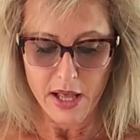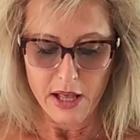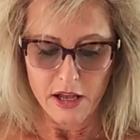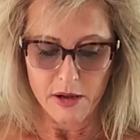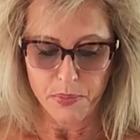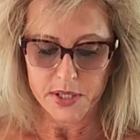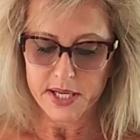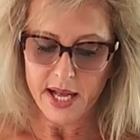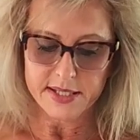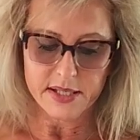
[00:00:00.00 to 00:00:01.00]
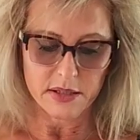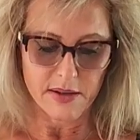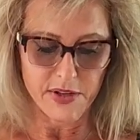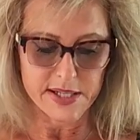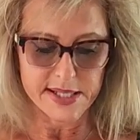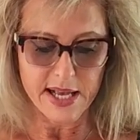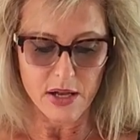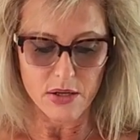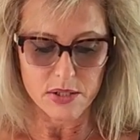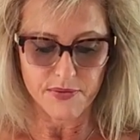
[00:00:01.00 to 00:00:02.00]
It protects living
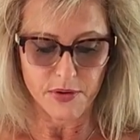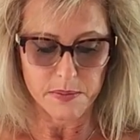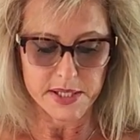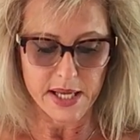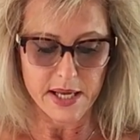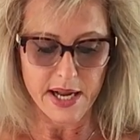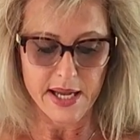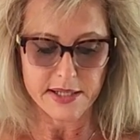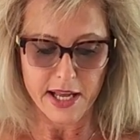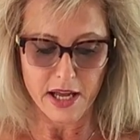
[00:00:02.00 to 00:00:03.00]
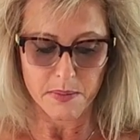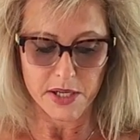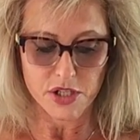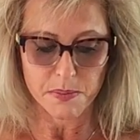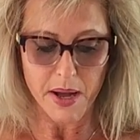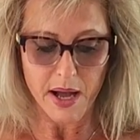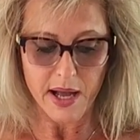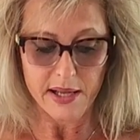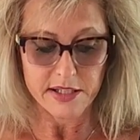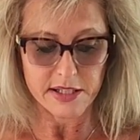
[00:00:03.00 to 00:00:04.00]
cells from DNA damage
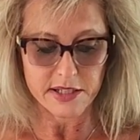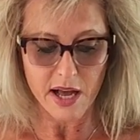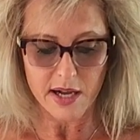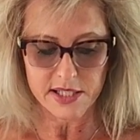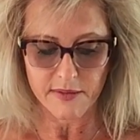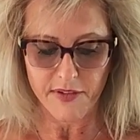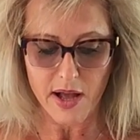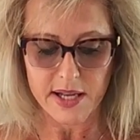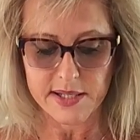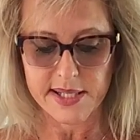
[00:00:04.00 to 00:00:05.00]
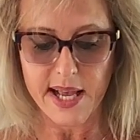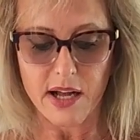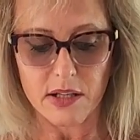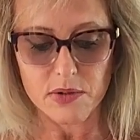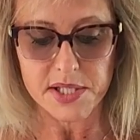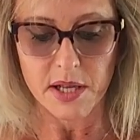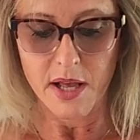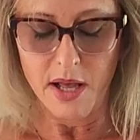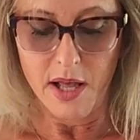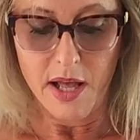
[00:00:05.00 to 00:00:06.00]
by detoxifying cells
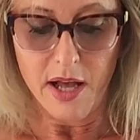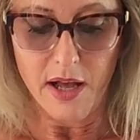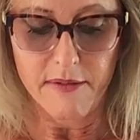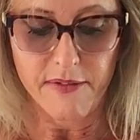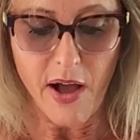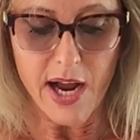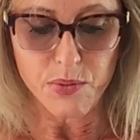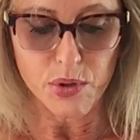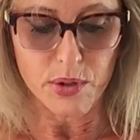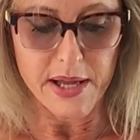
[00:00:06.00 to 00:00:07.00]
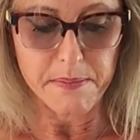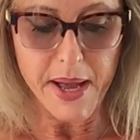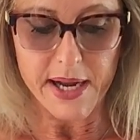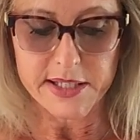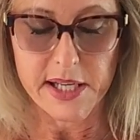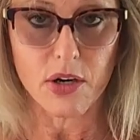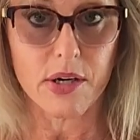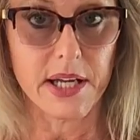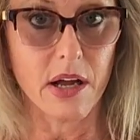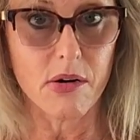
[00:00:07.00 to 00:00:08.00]
of viral and
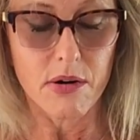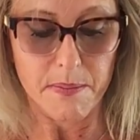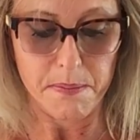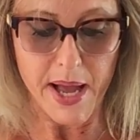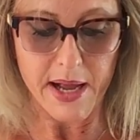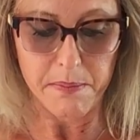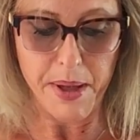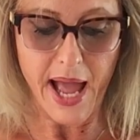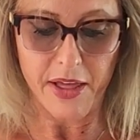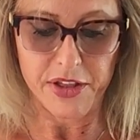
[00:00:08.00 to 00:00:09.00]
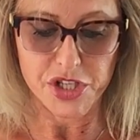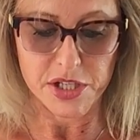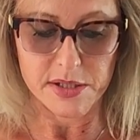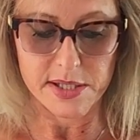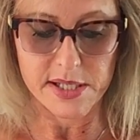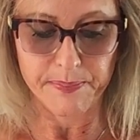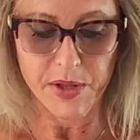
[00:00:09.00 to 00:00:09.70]
bacteria, pathogens.